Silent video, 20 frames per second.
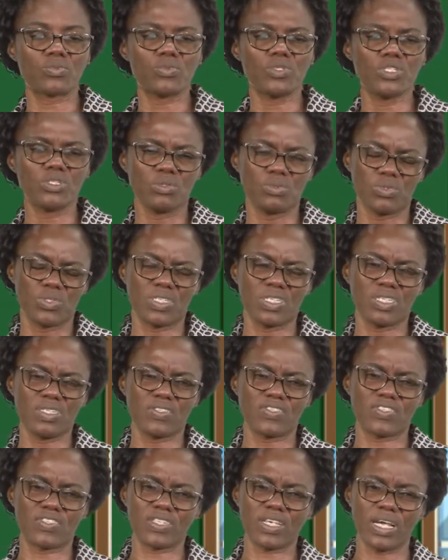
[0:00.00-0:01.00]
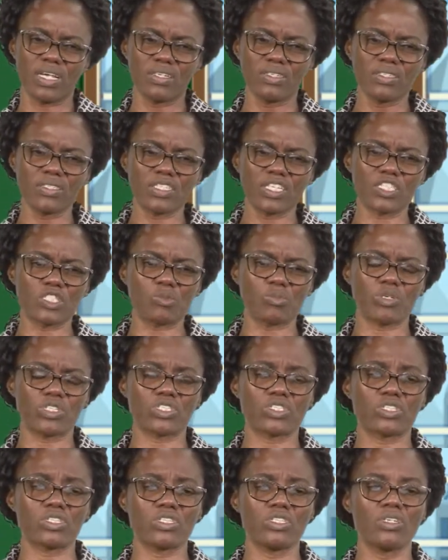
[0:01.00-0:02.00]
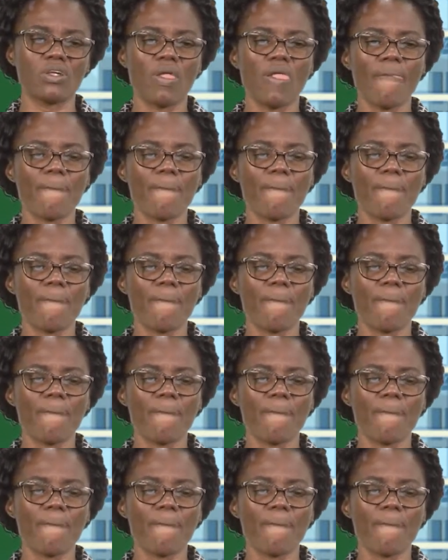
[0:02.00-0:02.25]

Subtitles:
we use in science, especially